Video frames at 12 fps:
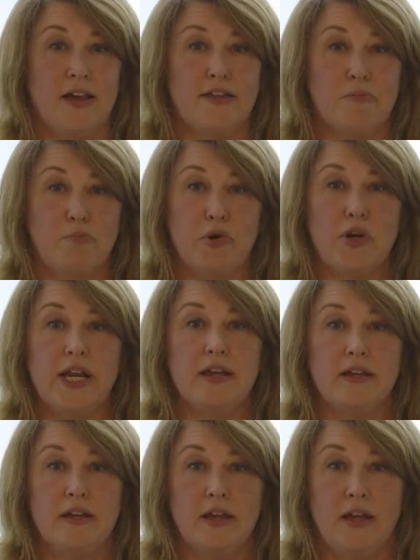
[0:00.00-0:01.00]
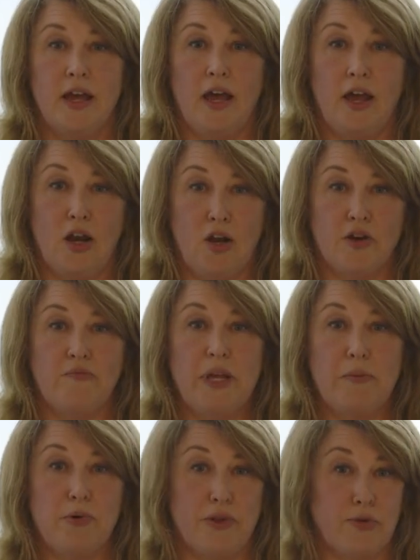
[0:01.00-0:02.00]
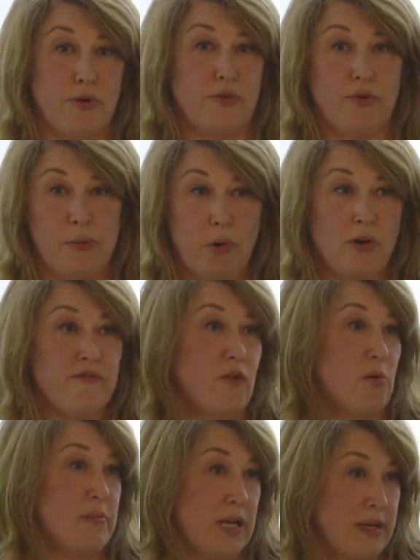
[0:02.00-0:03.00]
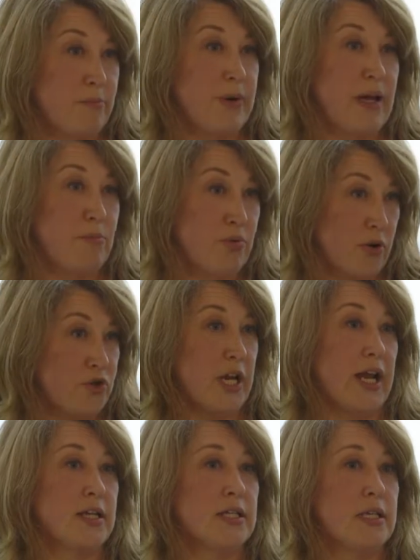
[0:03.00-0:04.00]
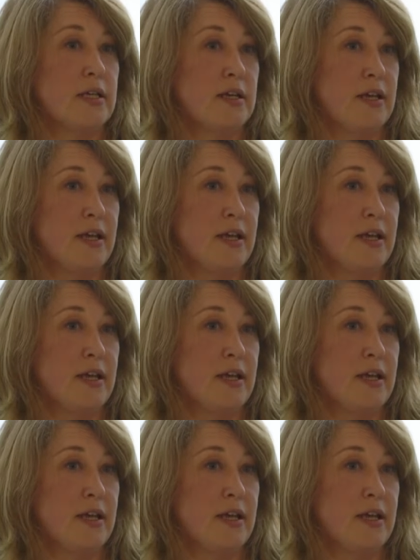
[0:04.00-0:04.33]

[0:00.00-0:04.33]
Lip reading: than putting a lot of people through a £3.4 million project